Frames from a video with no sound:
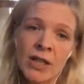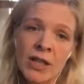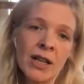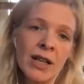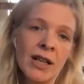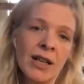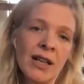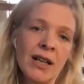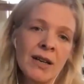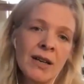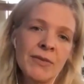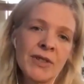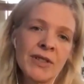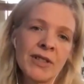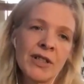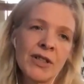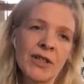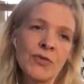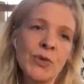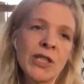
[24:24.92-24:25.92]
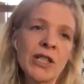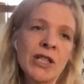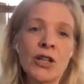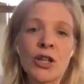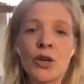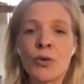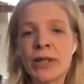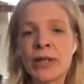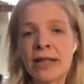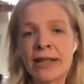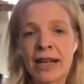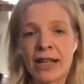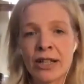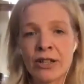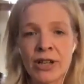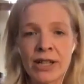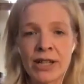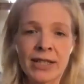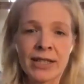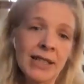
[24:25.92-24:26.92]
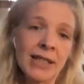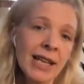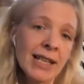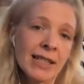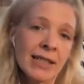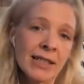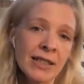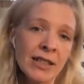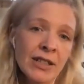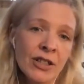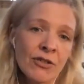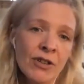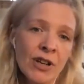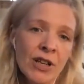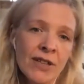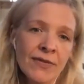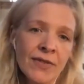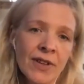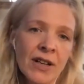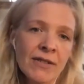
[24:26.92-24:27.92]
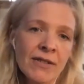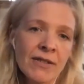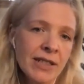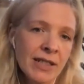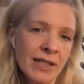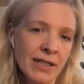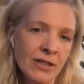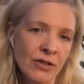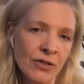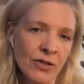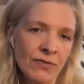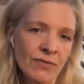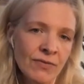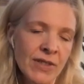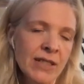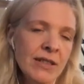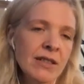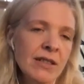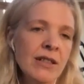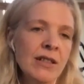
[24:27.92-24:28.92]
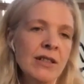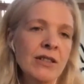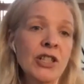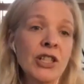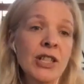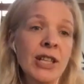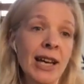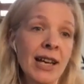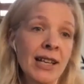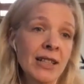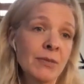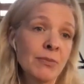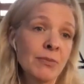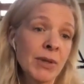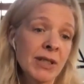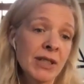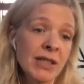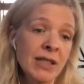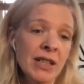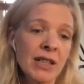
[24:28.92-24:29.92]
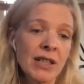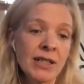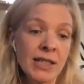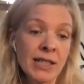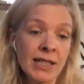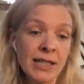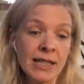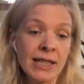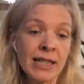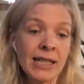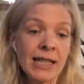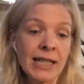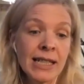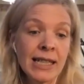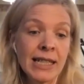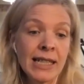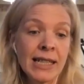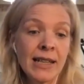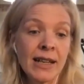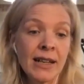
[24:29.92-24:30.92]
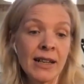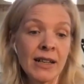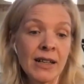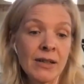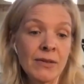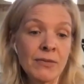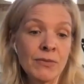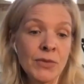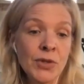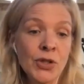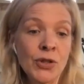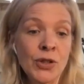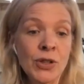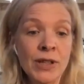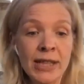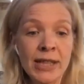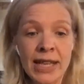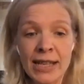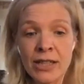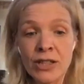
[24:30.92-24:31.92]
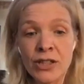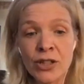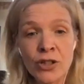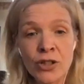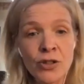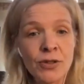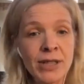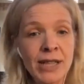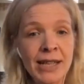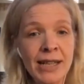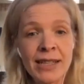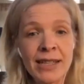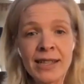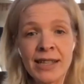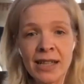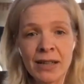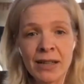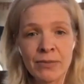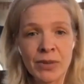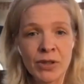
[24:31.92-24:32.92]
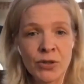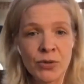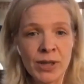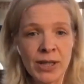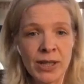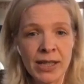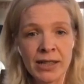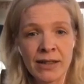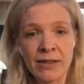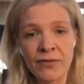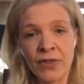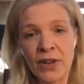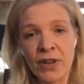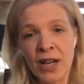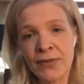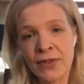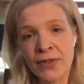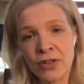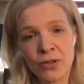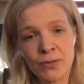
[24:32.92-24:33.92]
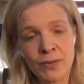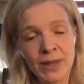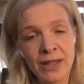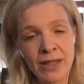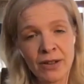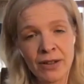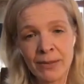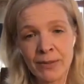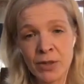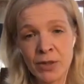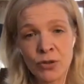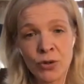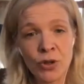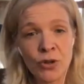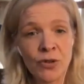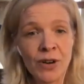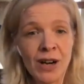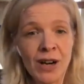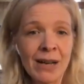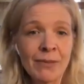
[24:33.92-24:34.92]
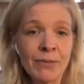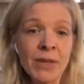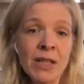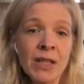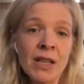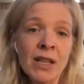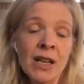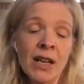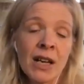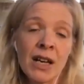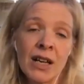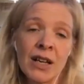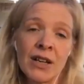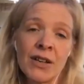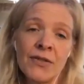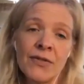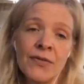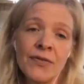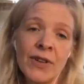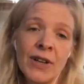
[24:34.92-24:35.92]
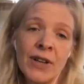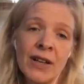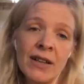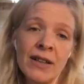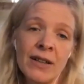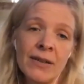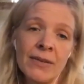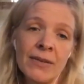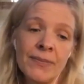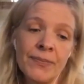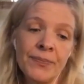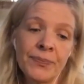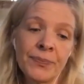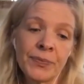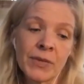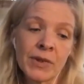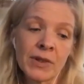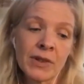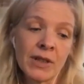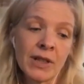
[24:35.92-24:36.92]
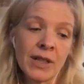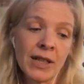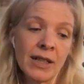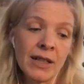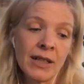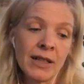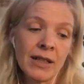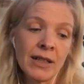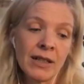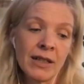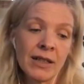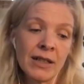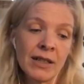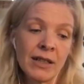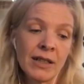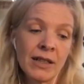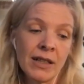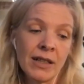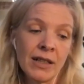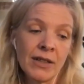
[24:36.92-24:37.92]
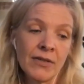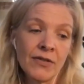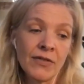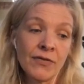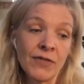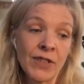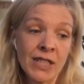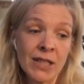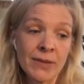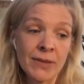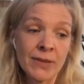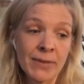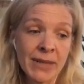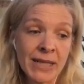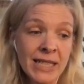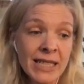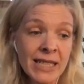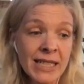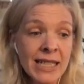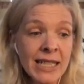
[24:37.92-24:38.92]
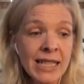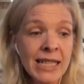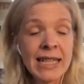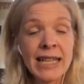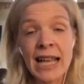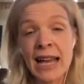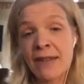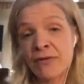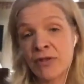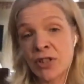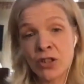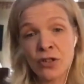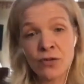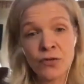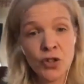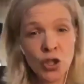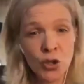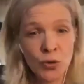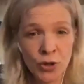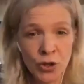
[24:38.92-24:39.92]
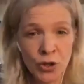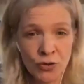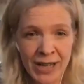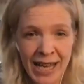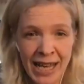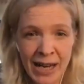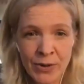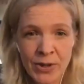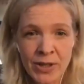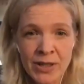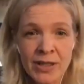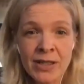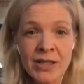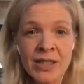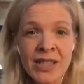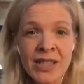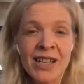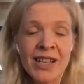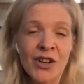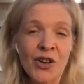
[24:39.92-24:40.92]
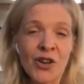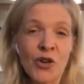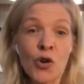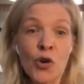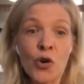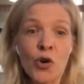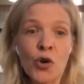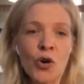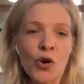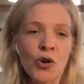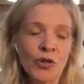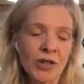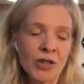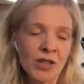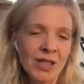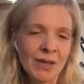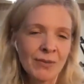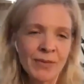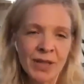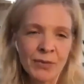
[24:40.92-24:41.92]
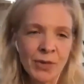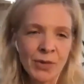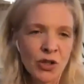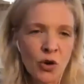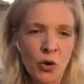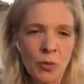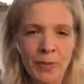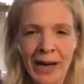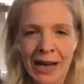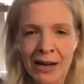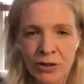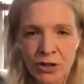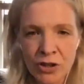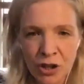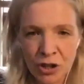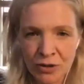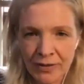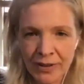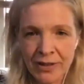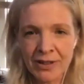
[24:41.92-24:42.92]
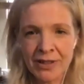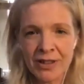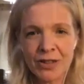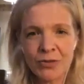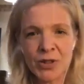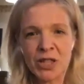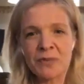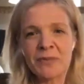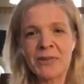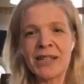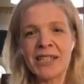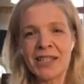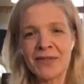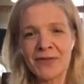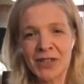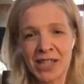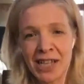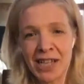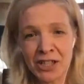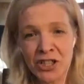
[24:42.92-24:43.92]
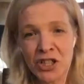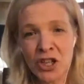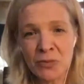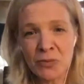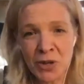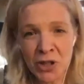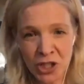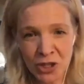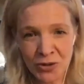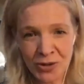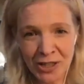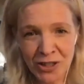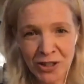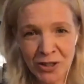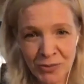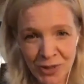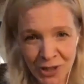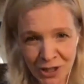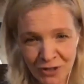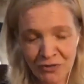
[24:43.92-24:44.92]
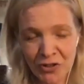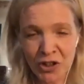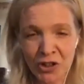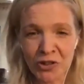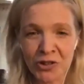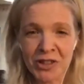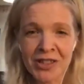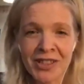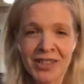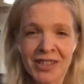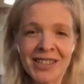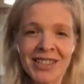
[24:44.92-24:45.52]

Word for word: Um, so we don't know whether that translates to the coronavirus. There's not the research yet, but certainly you can then use anything between 500 milligrams to a gram of um, uh, of vitamin C every sort of two or three hours, or to something we call bowel tolerance, which means if you take too much, you end up with the runs.